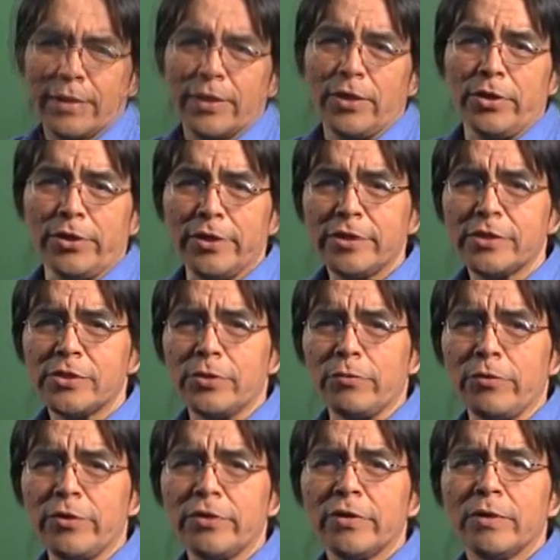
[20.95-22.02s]
In this
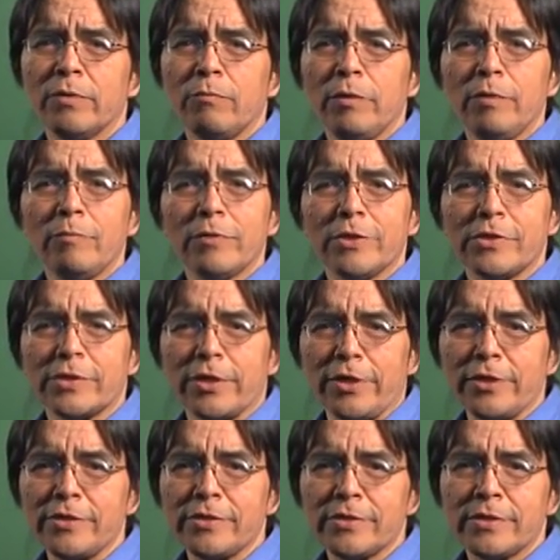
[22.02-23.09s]
unit, we will
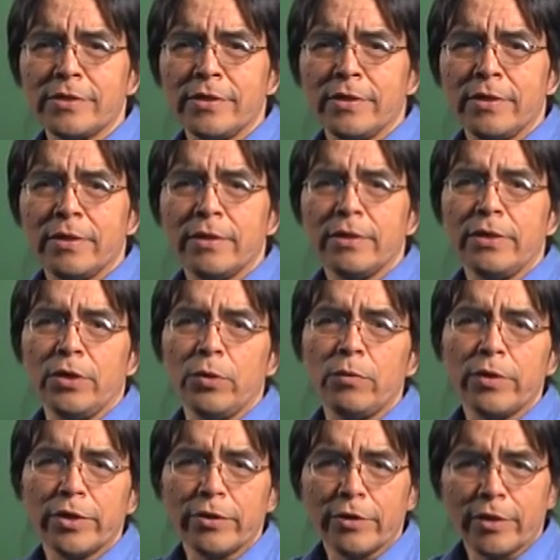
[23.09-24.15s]
discuss
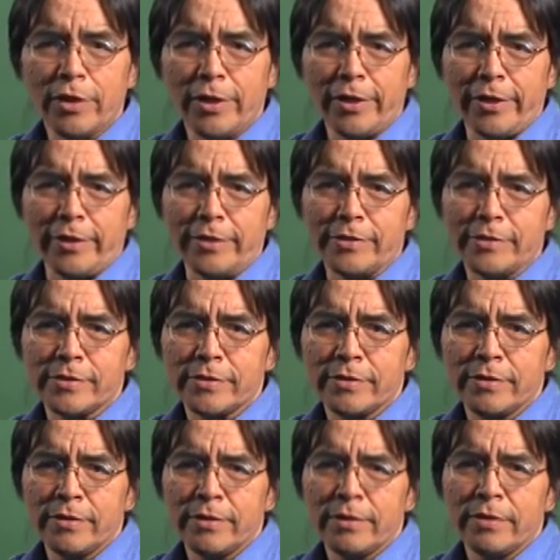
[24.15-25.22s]
knowing your clients,
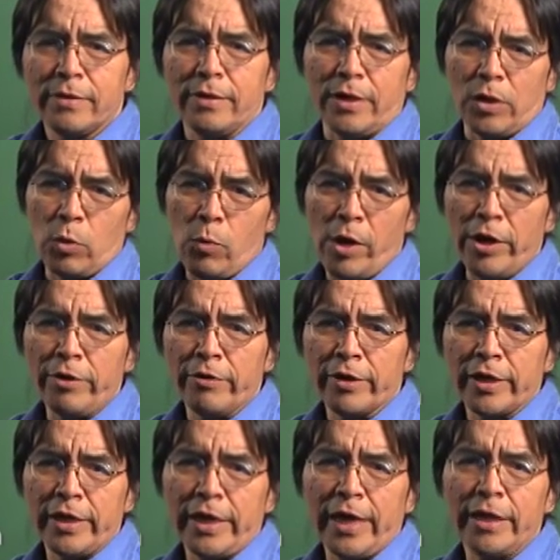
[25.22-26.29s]
acquiring
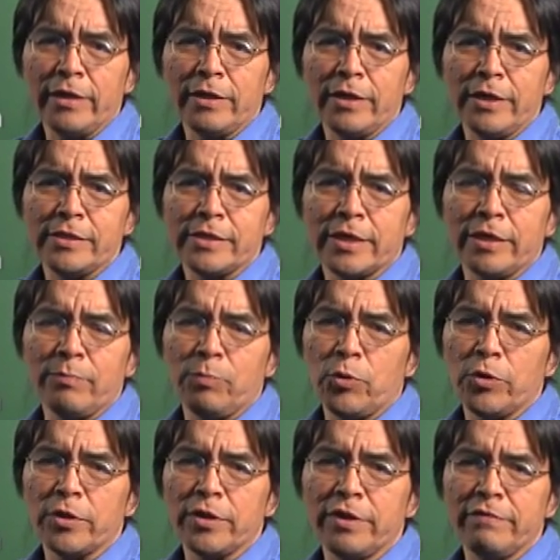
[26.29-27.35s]
and analyzing
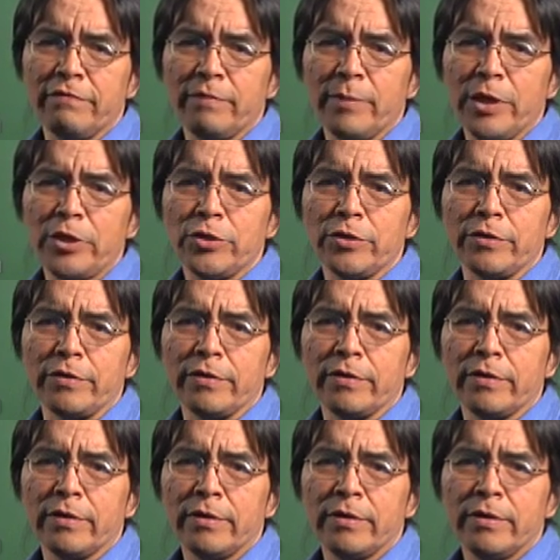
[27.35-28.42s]
important information,
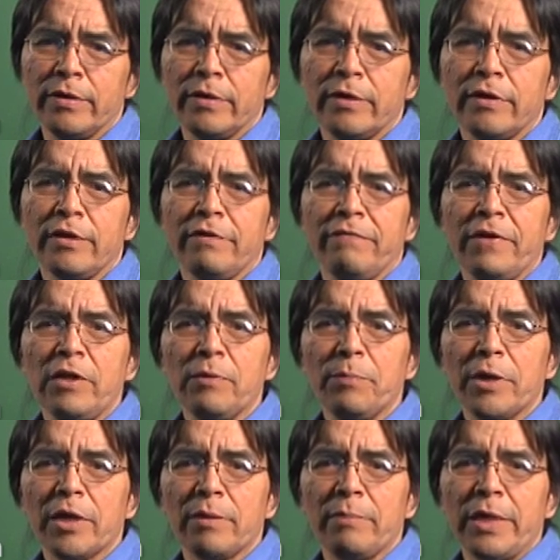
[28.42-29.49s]

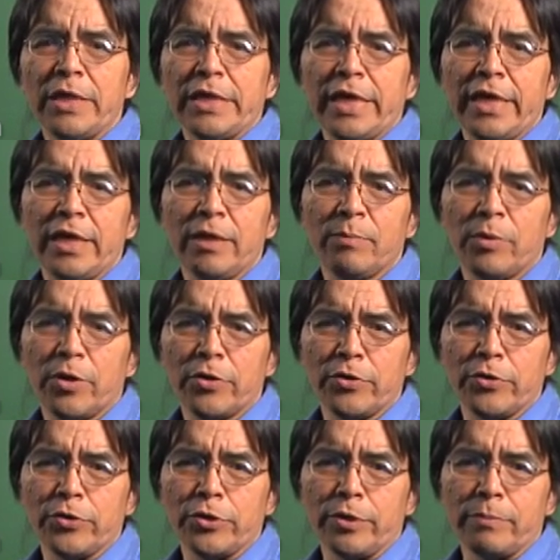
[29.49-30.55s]
developing and maintaining
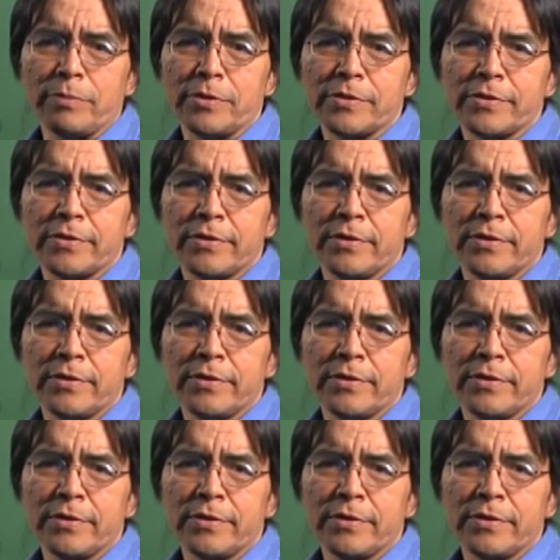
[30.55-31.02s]
partnerships,